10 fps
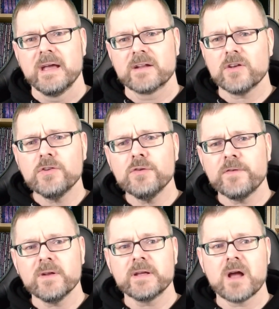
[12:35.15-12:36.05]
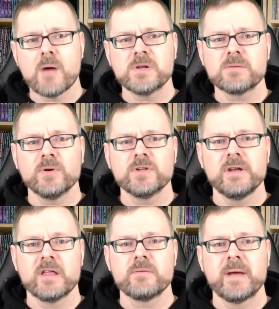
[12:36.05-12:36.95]
It is also fairly common to build a
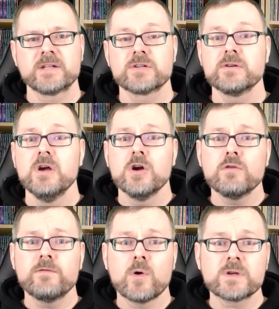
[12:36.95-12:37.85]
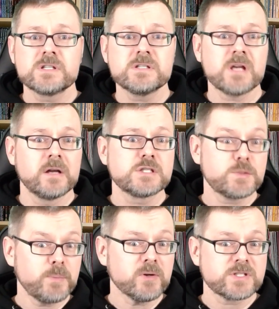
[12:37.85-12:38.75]
Nethermancer who focuses on
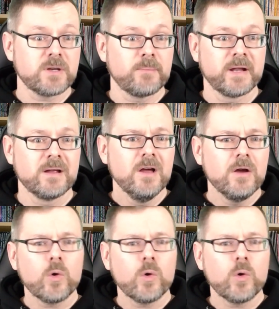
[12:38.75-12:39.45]
spirit summoning,